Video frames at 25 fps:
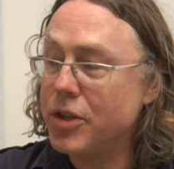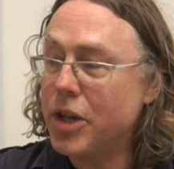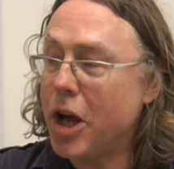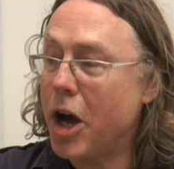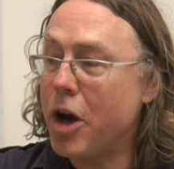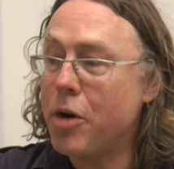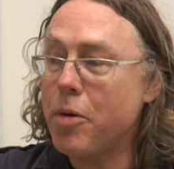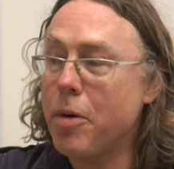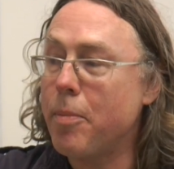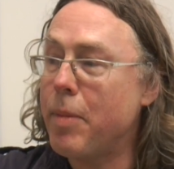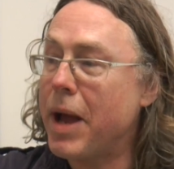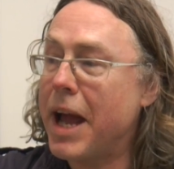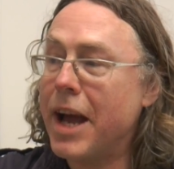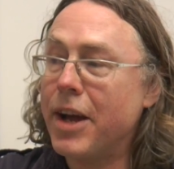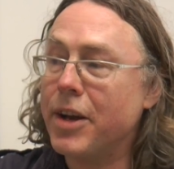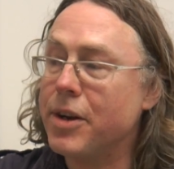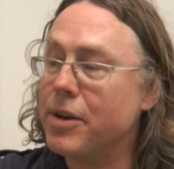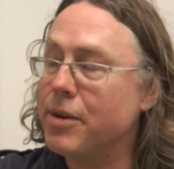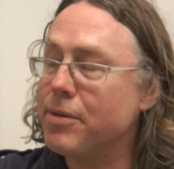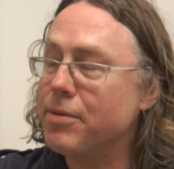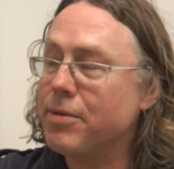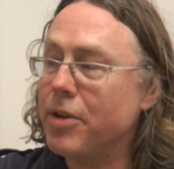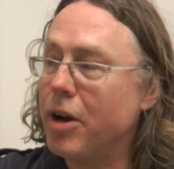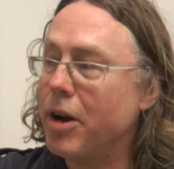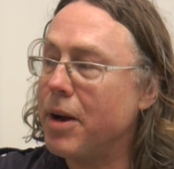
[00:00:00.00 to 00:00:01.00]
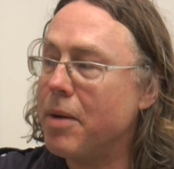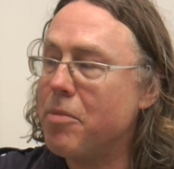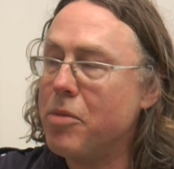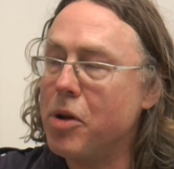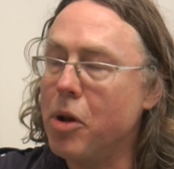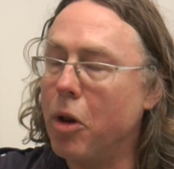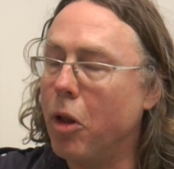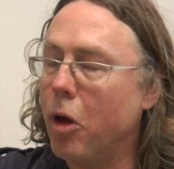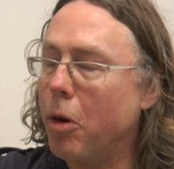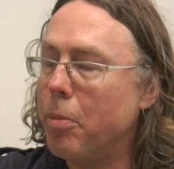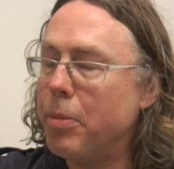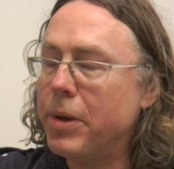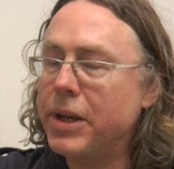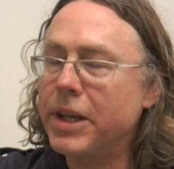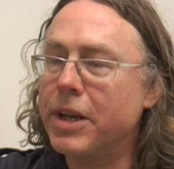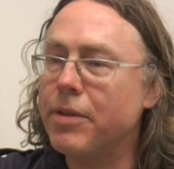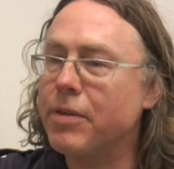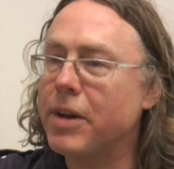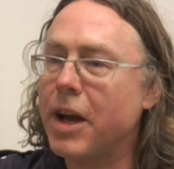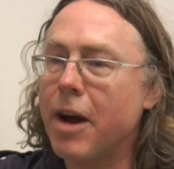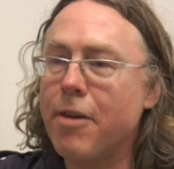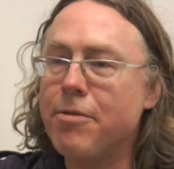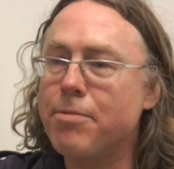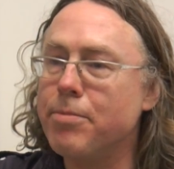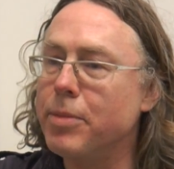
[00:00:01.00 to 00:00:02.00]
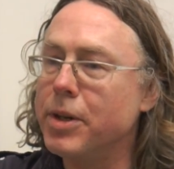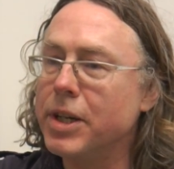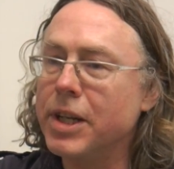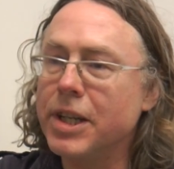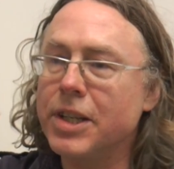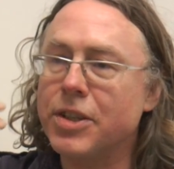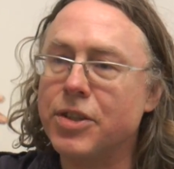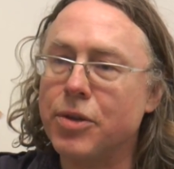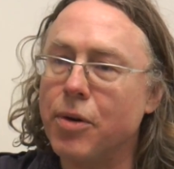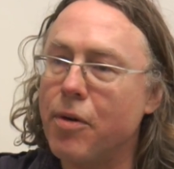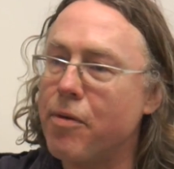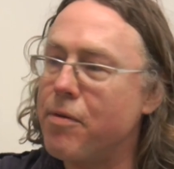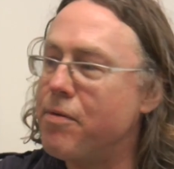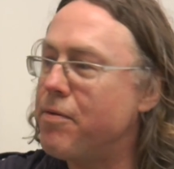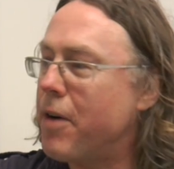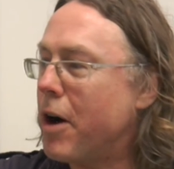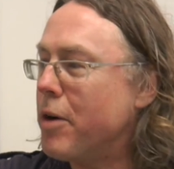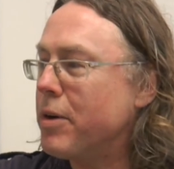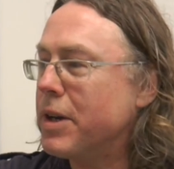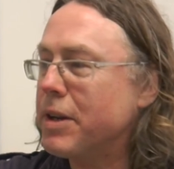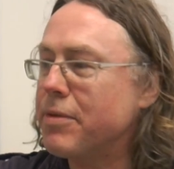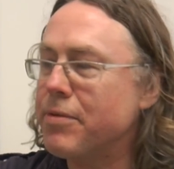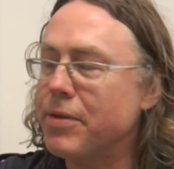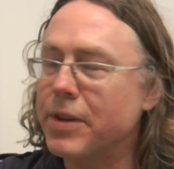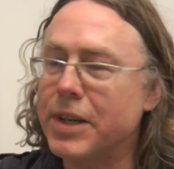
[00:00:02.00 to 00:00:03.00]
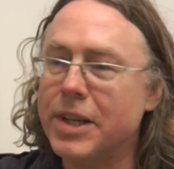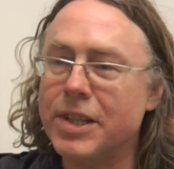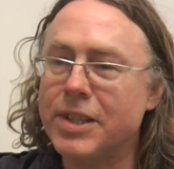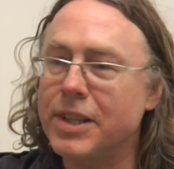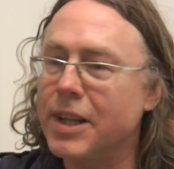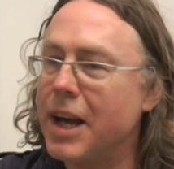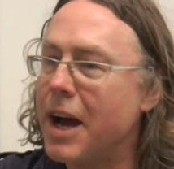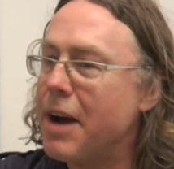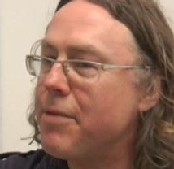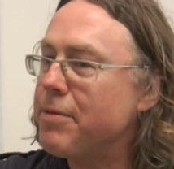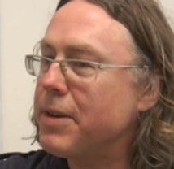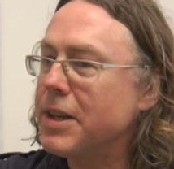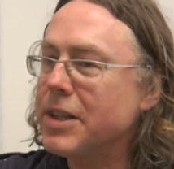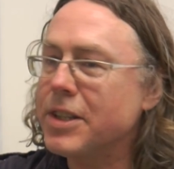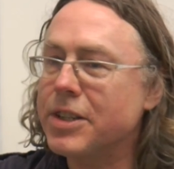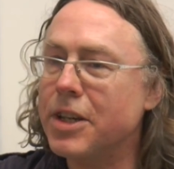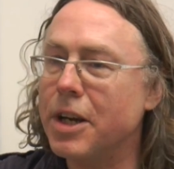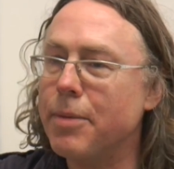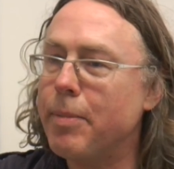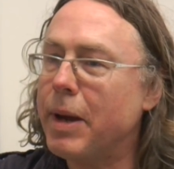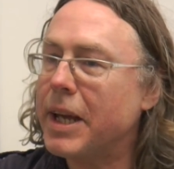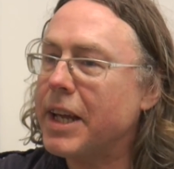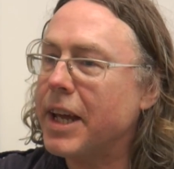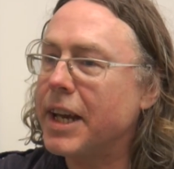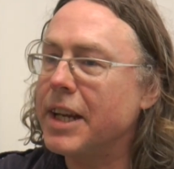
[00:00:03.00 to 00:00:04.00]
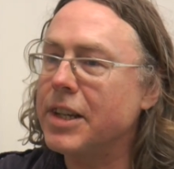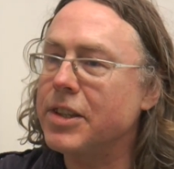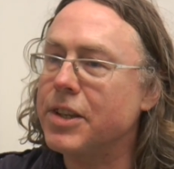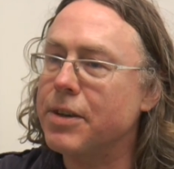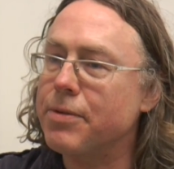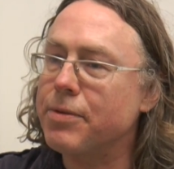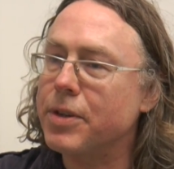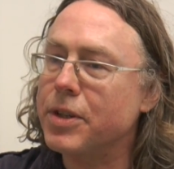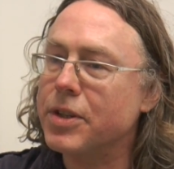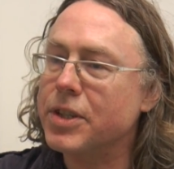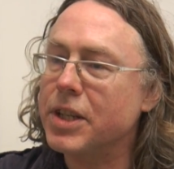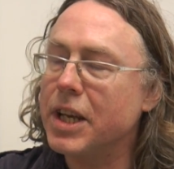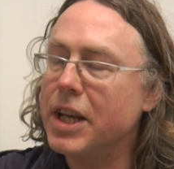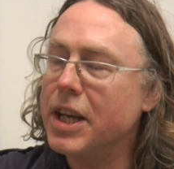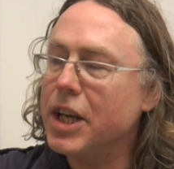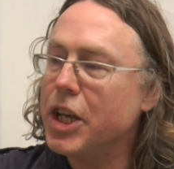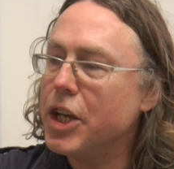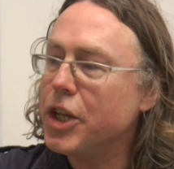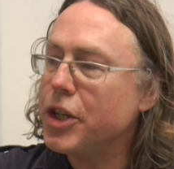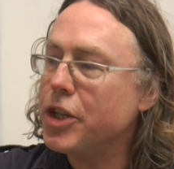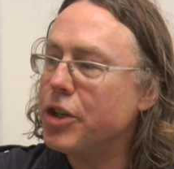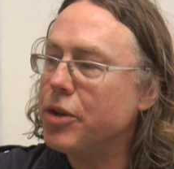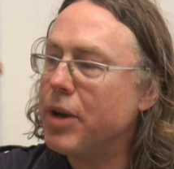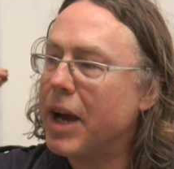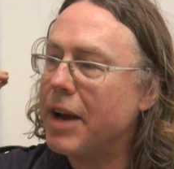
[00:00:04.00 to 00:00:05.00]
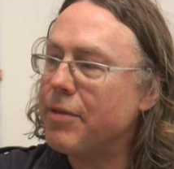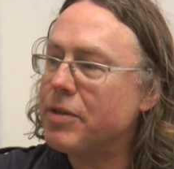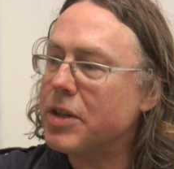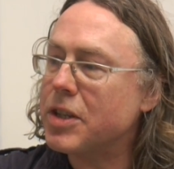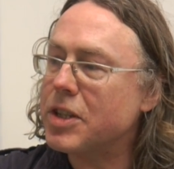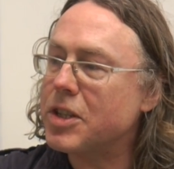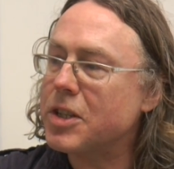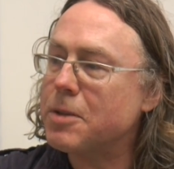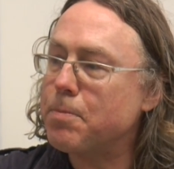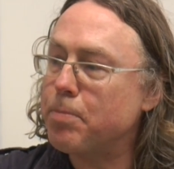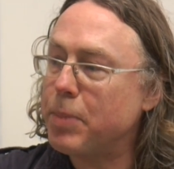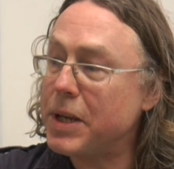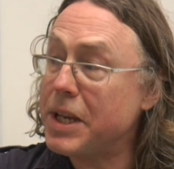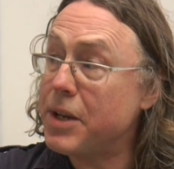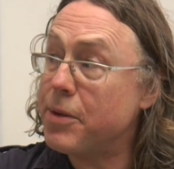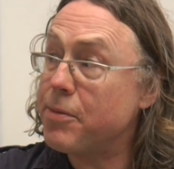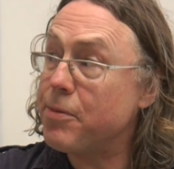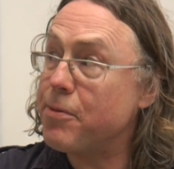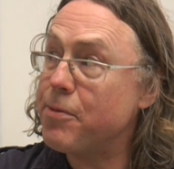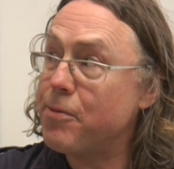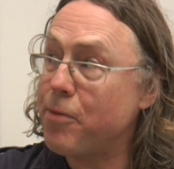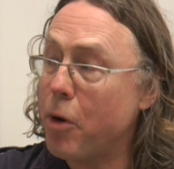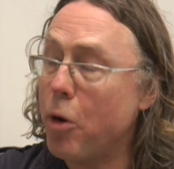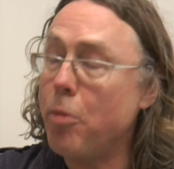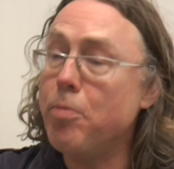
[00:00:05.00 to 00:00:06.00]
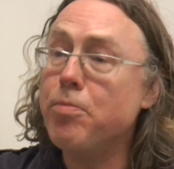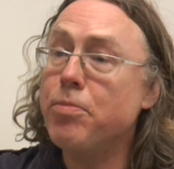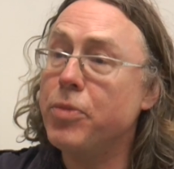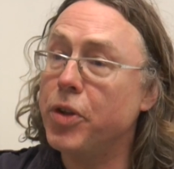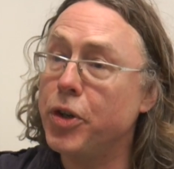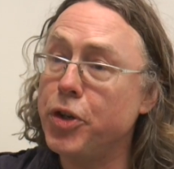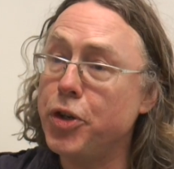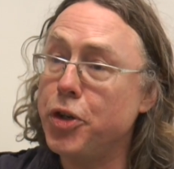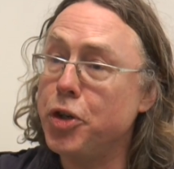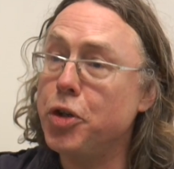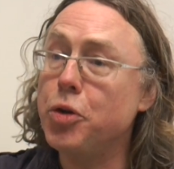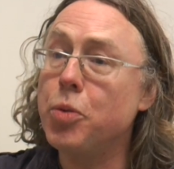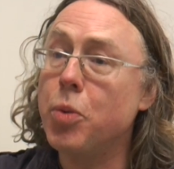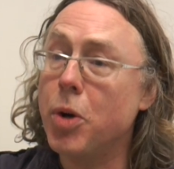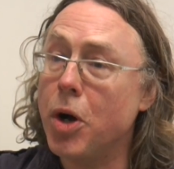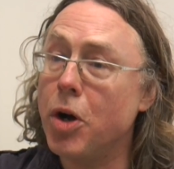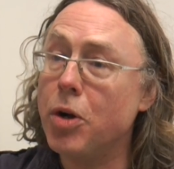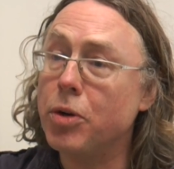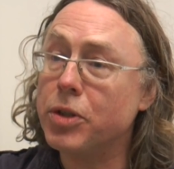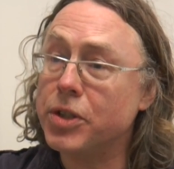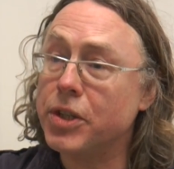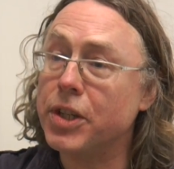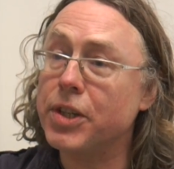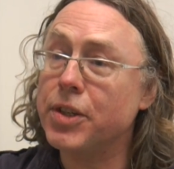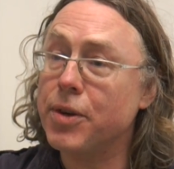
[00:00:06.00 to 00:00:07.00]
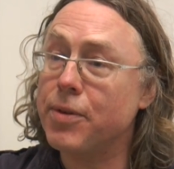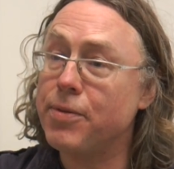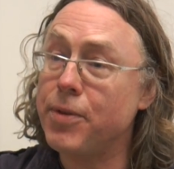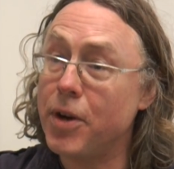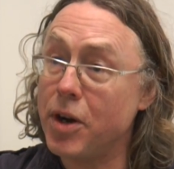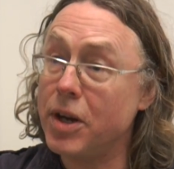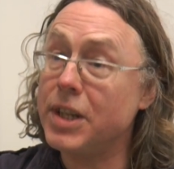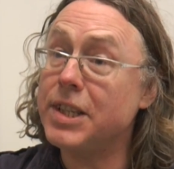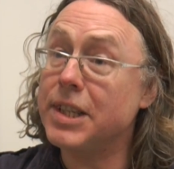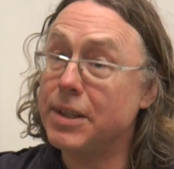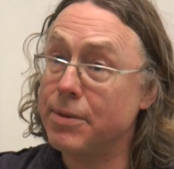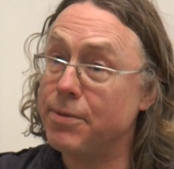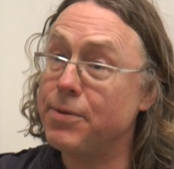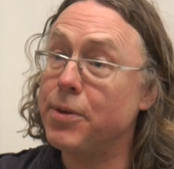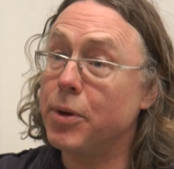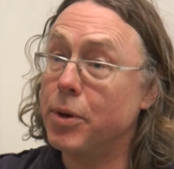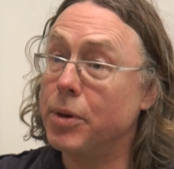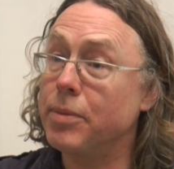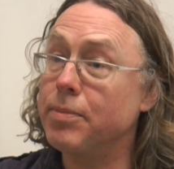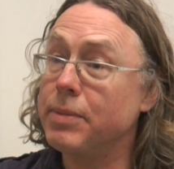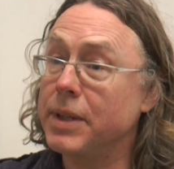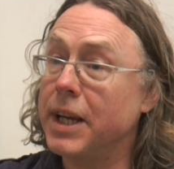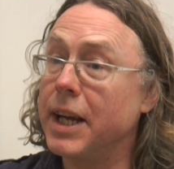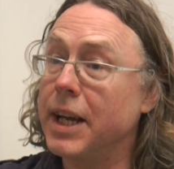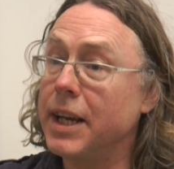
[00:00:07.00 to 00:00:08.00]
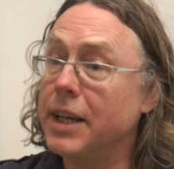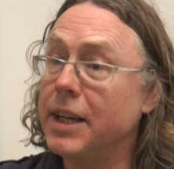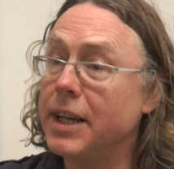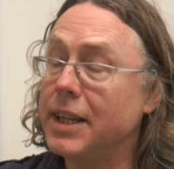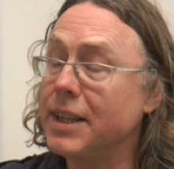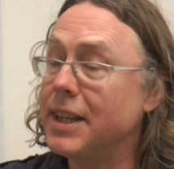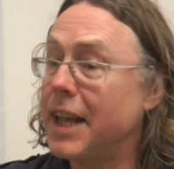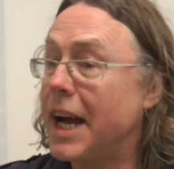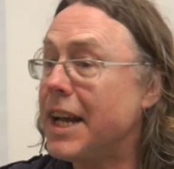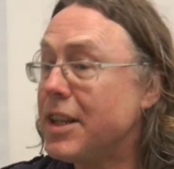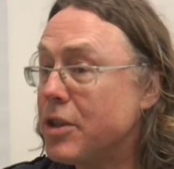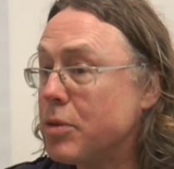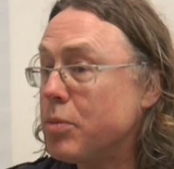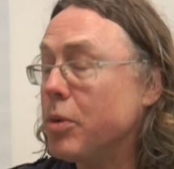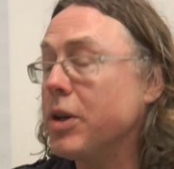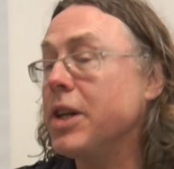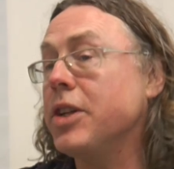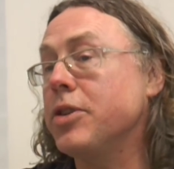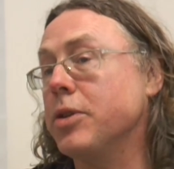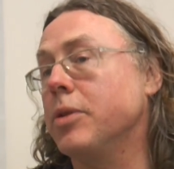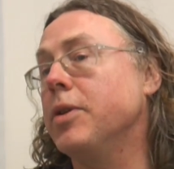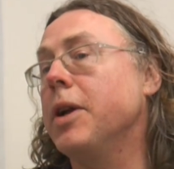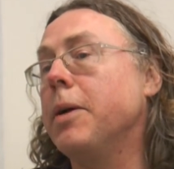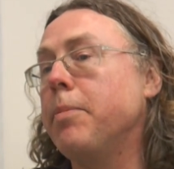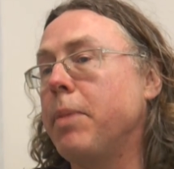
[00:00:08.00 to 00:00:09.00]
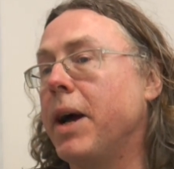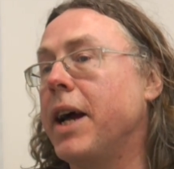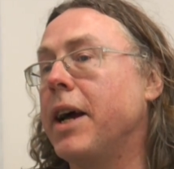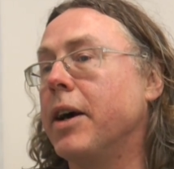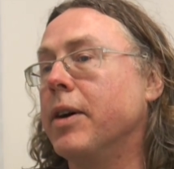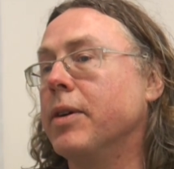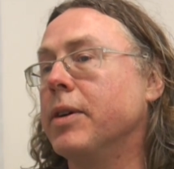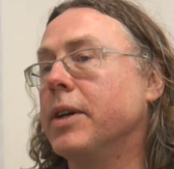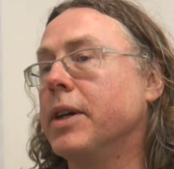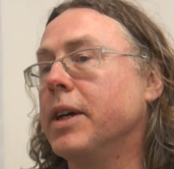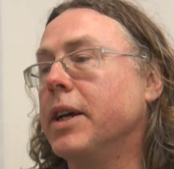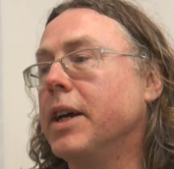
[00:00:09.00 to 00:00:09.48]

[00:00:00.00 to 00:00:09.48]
no amount of like lobbying of governments or voting for this. Nothing's going to make any difference. You have to speak from the new world that you're fighting for, yeah? And that's what it's all about,